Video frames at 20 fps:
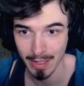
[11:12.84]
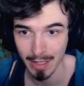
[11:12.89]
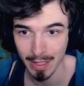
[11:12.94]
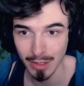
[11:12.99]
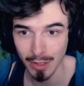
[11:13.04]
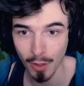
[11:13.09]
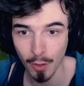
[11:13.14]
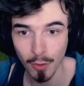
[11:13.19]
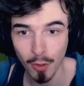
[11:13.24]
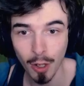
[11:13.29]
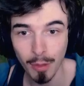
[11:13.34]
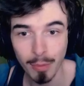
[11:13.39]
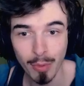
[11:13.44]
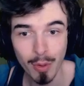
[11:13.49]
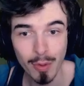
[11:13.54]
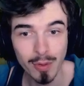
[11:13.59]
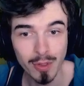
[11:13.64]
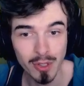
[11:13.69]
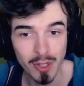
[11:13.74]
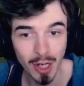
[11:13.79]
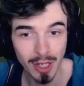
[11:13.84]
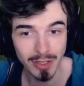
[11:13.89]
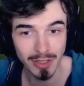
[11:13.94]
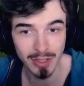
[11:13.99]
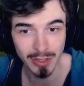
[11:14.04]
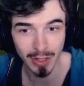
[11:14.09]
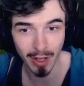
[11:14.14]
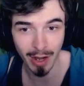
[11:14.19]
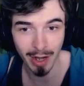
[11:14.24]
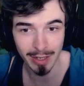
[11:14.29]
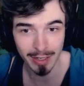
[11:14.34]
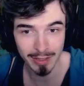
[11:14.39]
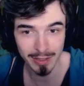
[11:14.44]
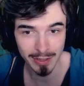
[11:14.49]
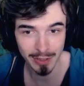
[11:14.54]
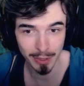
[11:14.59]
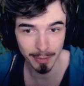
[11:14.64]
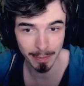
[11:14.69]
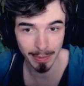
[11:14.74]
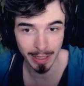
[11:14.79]
Yo, Gobro just died in
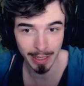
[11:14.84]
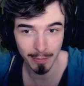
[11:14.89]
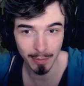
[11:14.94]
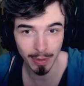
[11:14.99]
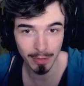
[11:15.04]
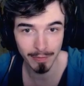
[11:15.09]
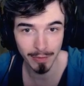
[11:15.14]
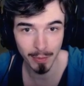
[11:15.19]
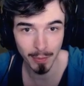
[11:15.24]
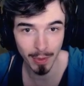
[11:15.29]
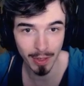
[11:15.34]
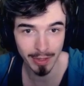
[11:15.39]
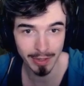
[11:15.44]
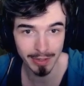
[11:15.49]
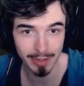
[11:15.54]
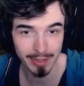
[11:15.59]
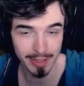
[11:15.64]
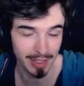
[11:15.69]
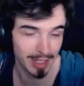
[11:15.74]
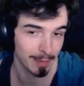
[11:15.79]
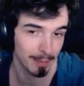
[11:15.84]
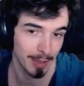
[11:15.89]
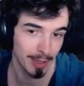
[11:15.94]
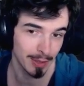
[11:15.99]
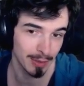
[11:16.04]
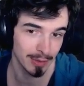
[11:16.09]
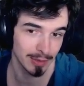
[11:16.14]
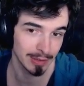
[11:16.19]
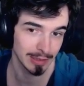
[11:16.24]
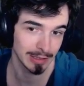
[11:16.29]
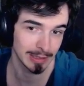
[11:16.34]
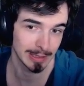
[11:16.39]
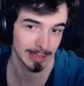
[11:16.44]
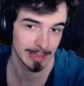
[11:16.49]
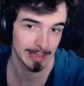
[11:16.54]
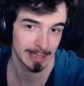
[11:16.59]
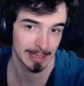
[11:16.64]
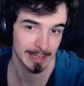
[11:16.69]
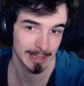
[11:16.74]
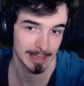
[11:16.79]
this top lane 1v1 to Camille,
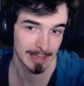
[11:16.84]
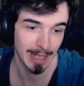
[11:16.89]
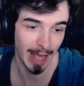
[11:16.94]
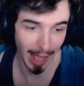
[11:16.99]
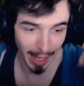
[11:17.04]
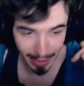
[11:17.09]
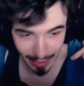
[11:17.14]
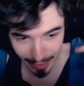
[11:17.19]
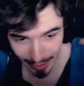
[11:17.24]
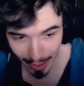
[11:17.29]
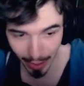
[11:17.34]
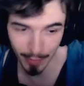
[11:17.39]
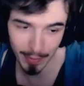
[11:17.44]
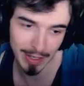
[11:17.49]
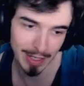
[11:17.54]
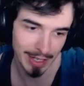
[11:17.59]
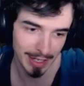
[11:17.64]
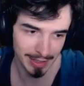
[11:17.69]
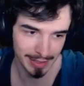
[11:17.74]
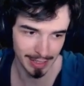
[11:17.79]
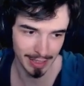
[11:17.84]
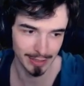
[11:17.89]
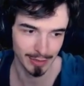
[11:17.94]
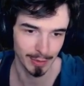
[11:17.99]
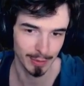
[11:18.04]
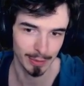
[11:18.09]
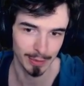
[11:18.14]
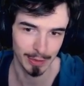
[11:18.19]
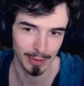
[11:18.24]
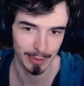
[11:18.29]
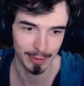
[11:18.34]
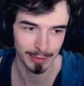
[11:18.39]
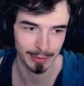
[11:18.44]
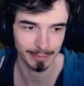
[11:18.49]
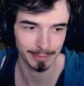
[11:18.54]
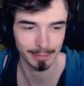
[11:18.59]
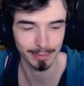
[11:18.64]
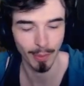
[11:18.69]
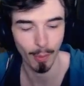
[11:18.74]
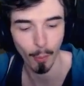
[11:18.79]
and now he gets that solo kill.
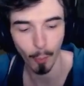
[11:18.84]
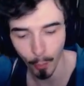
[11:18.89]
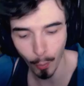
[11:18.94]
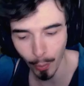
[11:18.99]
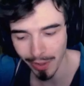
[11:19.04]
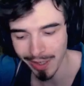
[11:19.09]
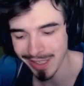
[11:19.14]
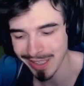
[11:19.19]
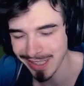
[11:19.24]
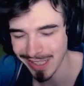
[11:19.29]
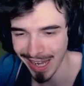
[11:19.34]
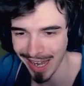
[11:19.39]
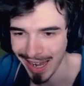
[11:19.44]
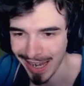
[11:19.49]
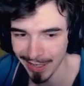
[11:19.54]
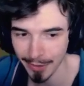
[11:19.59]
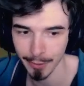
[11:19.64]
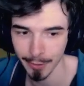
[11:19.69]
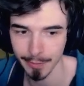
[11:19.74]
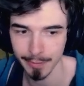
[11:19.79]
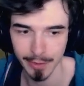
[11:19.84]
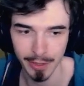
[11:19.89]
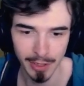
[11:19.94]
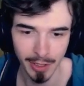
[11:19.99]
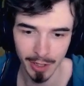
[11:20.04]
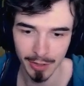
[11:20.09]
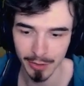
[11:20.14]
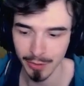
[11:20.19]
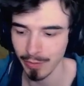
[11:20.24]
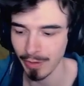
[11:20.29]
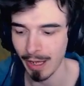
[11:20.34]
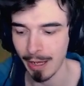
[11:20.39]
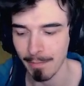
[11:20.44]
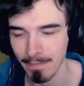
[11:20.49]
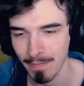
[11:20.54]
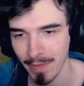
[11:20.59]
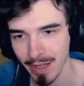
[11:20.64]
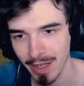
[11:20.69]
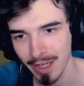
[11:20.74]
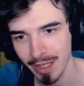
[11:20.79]
What is going on? You can't do that.
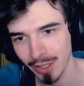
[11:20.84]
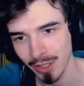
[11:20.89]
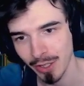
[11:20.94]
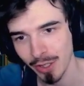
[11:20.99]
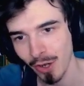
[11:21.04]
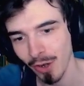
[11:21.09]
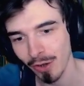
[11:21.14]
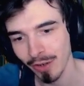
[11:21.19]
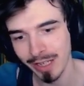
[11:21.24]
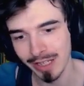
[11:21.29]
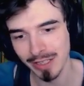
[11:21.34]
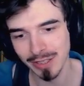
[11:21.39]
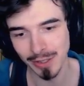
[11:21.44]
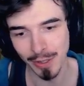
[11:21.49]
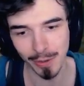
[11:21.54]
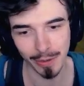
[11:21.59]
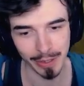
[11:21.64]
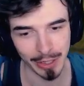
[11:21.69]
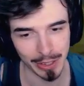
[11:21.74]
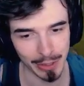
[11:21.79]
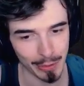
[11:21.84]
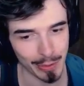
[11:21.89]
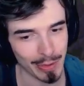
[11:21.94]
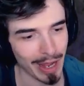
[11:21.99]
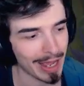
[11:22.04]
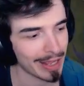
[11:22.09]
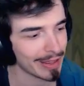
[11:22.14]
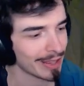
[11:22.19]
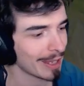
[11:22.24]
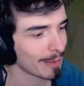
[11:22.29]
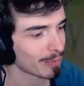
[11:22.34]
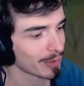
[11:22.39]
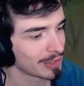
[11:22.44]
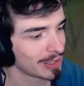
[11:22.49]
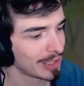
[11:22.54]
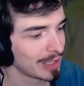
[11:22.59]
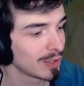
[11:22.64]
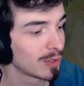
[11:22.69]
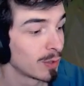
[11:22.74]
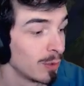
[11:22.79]
You can't get solo killed and then
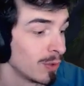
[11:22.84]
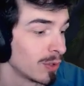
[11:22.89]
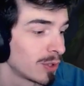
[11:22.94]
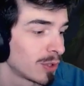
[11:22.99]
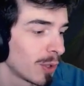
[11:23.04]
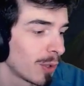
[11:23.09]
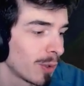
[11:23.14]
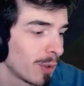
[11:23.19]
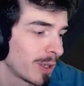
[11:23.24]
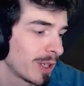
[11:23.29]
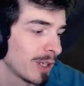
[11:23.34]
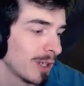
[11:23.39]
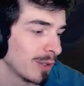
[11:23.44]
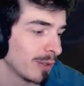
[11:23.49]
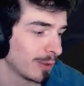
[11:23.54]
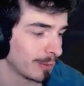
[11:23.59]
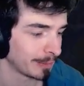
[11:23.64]
proceed to solo kill.